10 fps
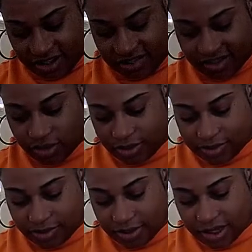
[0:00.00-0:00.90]
the soap
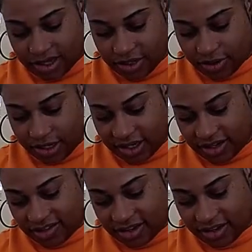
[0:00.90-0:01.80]

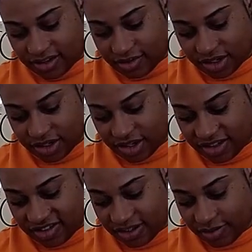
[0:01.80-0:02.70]
colorant. So I just wanted y'all
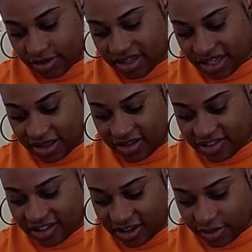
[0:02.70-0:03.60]
to see what that
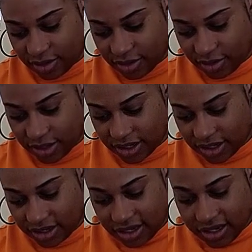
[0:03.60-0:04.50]
looks like really quick.
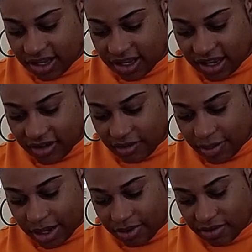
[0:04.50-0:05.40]
They kind of
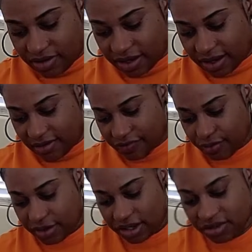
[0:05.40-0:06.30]
remind me of like how
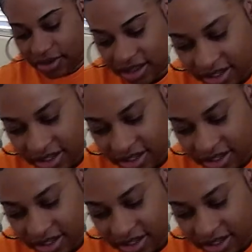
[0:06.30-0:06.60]
food coloring